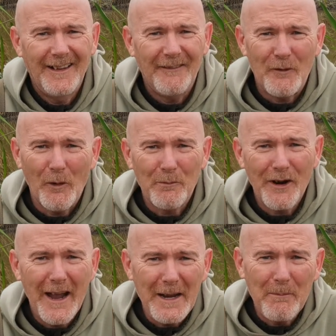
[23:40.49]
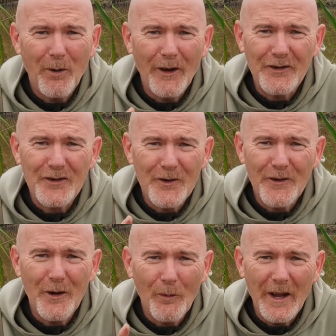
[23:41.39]
If you want brownie points
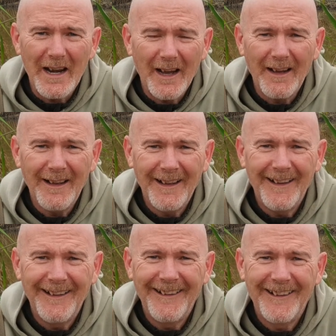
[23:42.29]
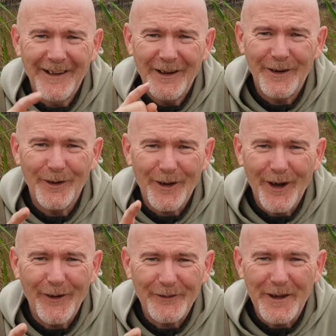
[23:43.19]
during the winter, look
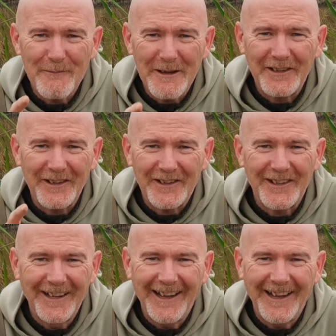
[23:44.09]
after your missus.